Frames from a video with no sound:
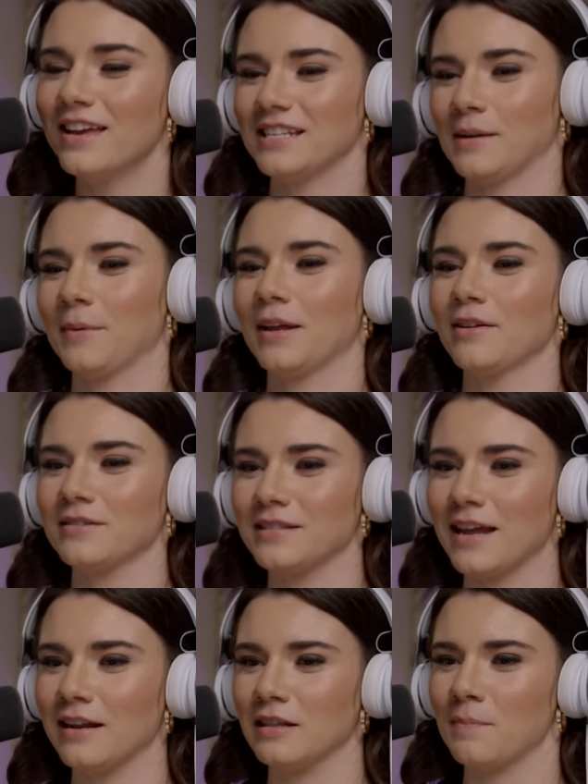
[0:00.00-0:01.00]
Somebody else
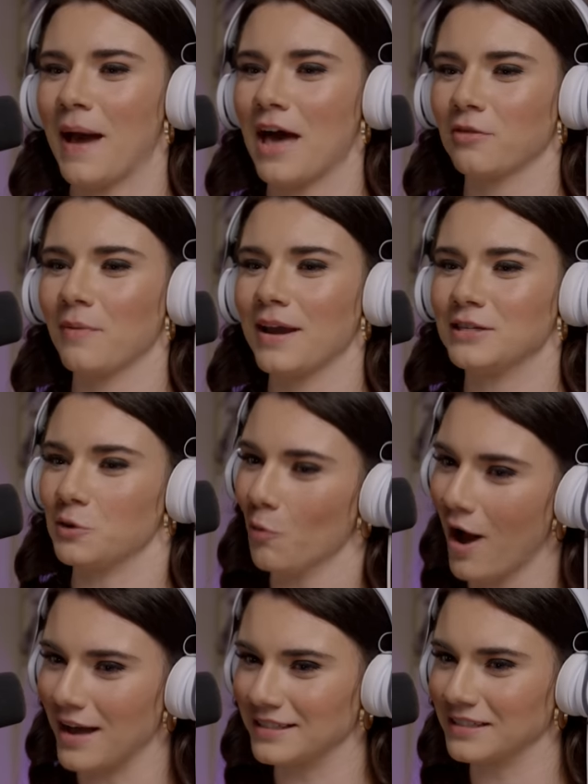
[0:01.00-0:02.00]
said, The pathway to
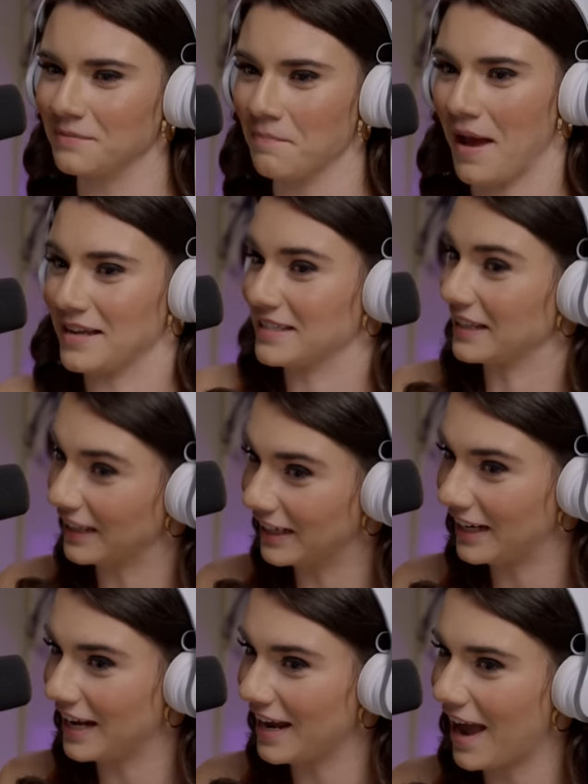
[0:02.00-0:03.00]
what?
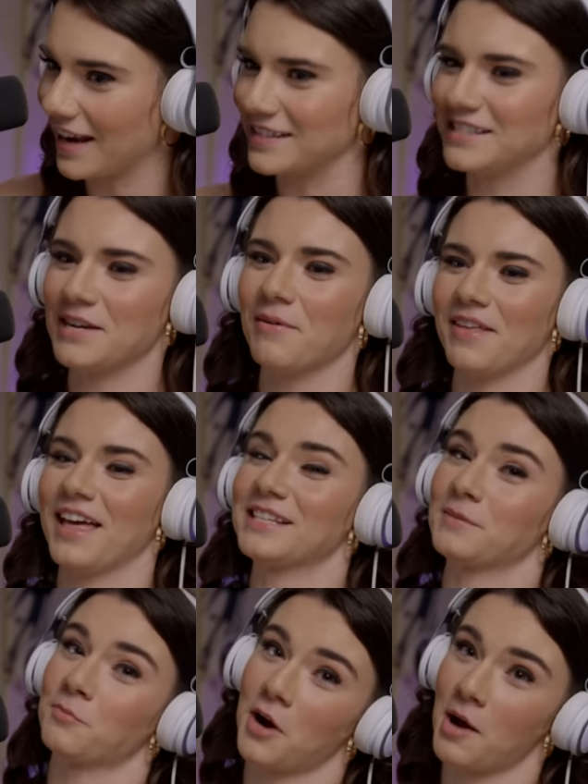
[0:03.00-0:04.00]
Masculinity? I can see why
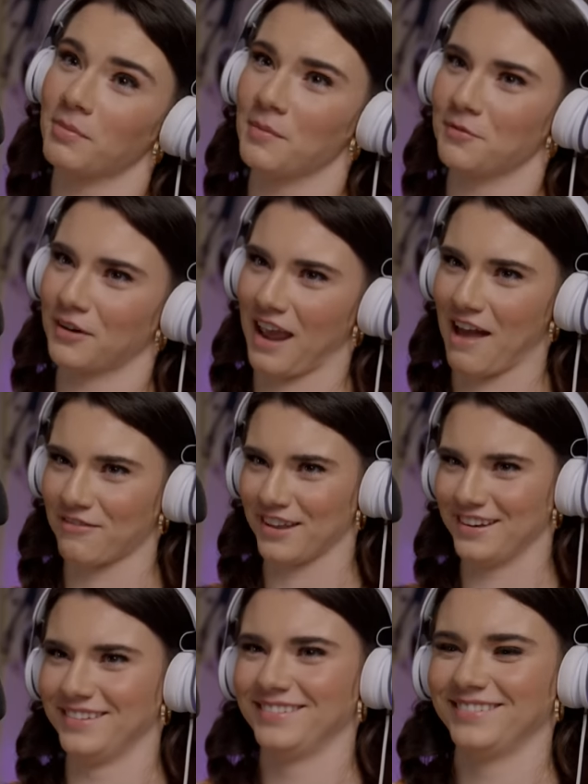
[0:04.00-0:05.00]
that's a problem for Gavin